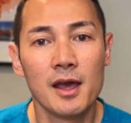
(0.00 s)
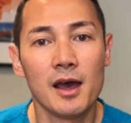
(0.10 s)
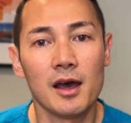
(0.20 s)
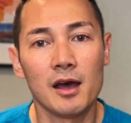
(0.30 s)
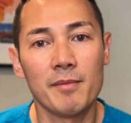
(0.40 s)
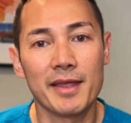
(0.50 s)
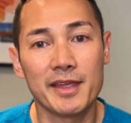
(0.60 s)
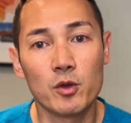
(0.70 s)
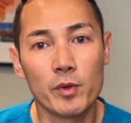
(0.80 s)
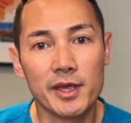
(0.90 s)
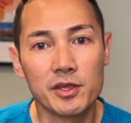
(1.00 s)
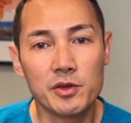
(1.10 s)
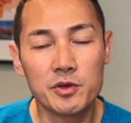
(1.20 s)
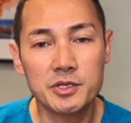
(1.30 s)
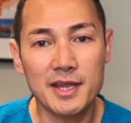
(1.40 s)
And then we
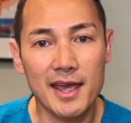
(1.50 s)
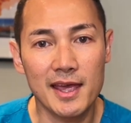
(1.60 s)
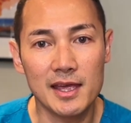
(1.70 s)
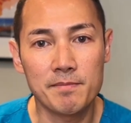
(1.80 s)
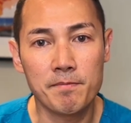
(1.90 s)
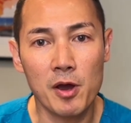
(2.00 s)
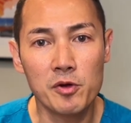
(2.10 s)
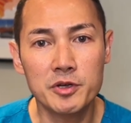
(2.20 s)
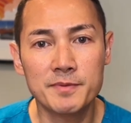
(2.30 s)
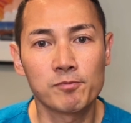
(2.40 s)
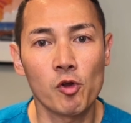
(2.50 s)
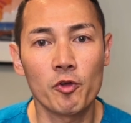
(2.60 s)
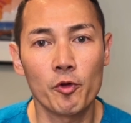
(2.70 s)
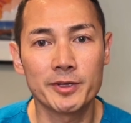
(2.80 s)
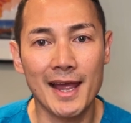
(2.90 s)
use a
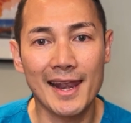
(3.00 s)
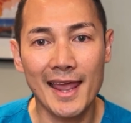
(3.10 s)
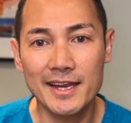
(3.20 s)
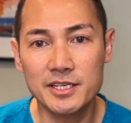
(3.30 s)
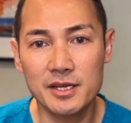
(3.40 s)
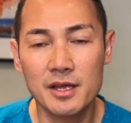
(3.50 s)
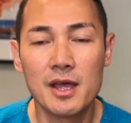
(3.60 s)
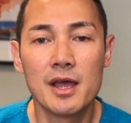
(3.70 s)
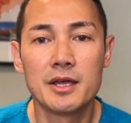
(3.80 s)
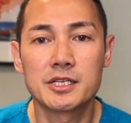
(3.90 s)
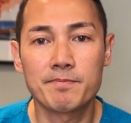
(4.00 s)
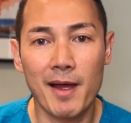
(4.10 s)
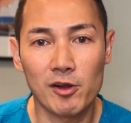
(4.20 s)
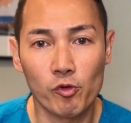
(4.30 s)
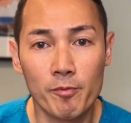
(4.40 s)
post-bronchodilator
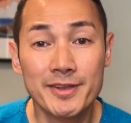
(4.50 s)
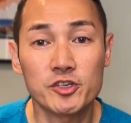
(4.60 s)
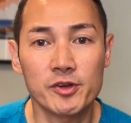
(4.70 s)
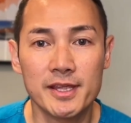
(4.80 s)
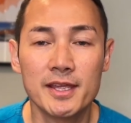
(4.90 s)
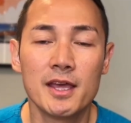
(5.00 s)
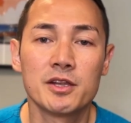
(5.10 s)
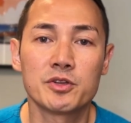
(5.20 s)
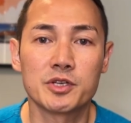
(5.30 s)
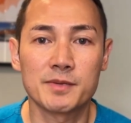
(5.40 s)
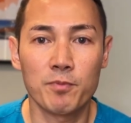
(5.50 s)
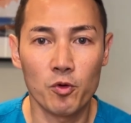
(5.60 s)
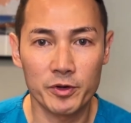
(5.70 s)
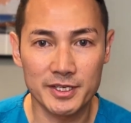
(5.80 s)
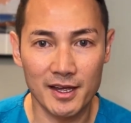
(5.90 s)
spirometry to
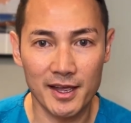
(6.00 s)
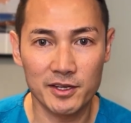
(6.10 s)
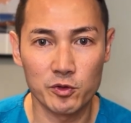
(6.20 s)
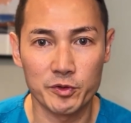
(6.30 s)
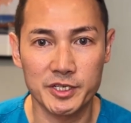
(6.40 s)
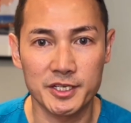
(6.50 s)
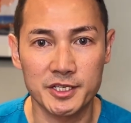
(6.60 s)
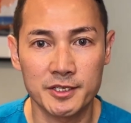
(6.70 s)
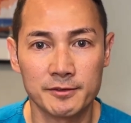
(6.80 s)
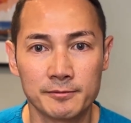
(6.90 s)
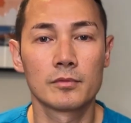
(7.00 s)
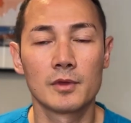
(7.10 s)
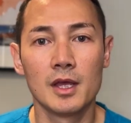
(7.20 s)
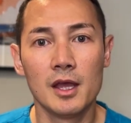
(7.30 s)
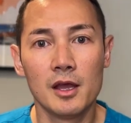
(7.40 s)
support diagnosis.
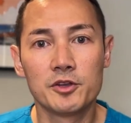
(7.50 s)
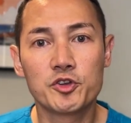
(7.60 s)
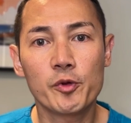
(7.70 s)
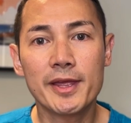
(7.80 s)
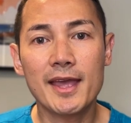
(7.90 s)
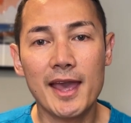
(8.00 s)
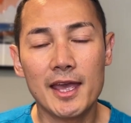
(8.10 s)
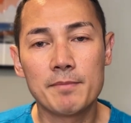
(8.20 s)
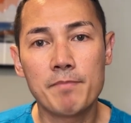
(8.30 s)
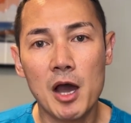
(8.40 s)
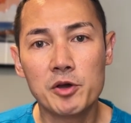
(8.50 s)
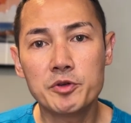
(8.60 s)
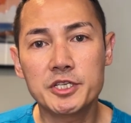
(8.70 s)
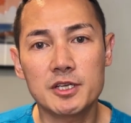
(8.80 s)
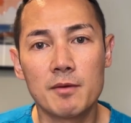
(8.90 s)
During a
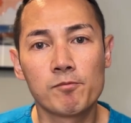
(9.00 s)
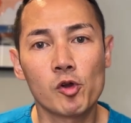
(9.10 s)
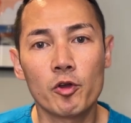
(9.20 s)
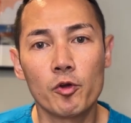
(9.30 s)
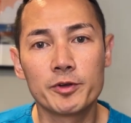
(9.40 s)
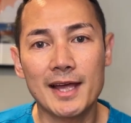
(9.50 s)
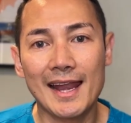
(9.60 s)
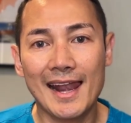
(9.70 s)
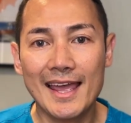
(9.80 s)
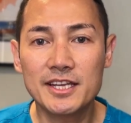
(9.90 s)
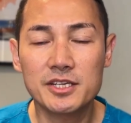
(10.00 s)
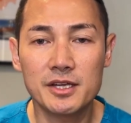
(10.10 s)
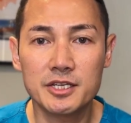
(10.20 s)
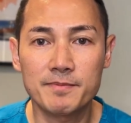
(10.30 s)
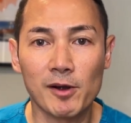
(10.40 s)

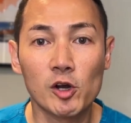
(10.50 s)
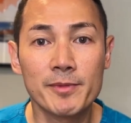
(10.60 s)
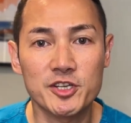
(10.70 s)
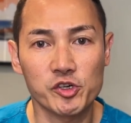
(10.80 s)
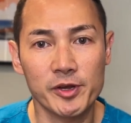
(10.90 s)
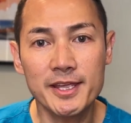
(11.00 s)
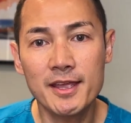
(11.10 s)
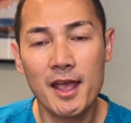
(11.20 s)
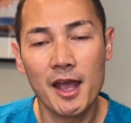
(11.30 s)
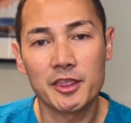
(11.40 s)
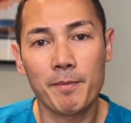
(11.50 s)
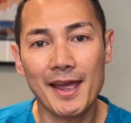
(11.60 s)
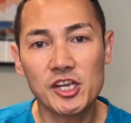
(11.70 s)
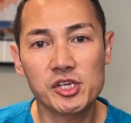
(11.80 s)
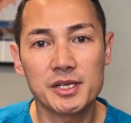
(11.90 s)
post-bronchodilator spirometry, the
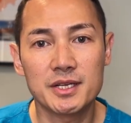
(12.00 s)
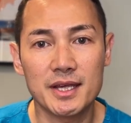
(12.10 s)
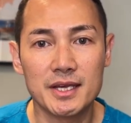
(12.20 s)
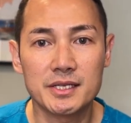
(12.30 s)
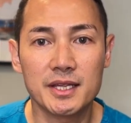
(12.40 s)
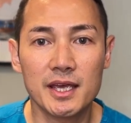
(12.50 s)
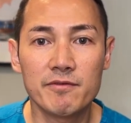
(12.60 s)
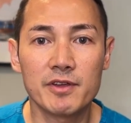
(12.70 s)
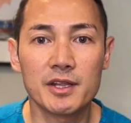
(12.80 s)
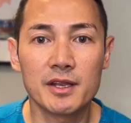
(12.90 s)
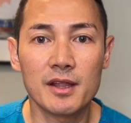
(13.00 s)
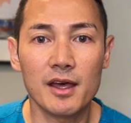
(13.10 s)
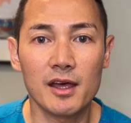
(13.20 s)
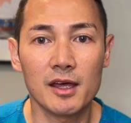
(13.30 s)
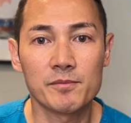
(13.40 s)
patient is given
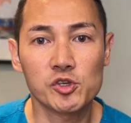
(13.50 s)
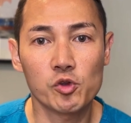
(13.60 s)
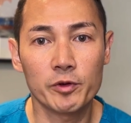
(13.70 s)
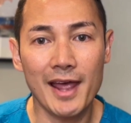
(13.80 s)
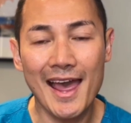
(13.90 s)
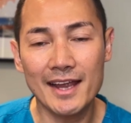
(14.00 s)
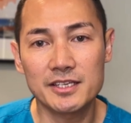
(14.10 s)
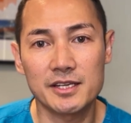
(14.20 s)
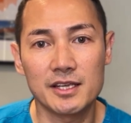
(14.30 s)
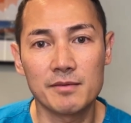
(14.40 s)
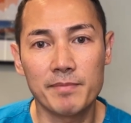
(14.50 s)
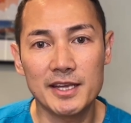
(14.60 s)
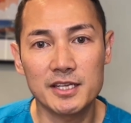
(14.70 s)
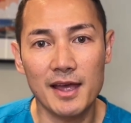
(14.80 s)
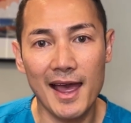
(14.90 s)
short-acting
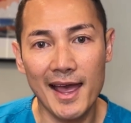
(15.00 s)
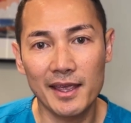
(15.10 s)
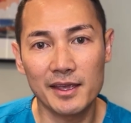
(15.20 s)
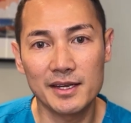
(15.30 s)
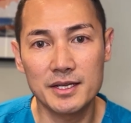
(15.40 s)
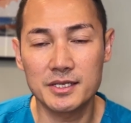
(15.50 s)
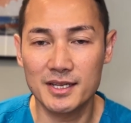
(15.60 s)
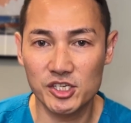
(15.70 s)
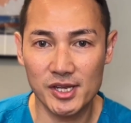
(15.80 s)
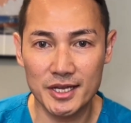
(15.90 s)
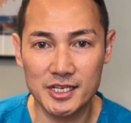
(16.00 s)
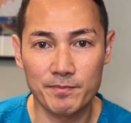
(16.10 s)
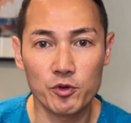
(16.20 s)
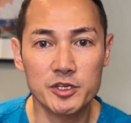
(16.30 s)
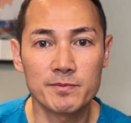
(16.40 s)
beta agonists such as
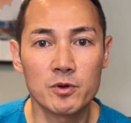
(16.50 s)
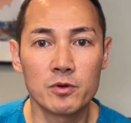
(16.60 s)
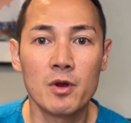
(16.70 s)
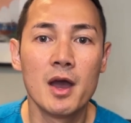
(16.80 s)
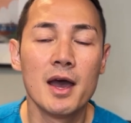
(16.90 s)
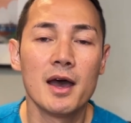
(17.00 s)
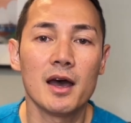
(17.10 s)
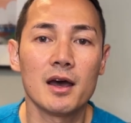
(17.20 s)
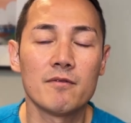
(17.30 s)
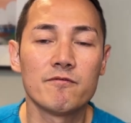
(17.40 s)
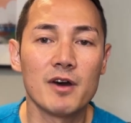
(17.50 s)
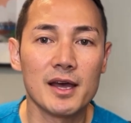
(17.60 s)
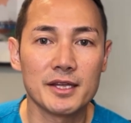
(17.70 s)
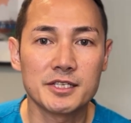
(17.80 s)
salbutamol via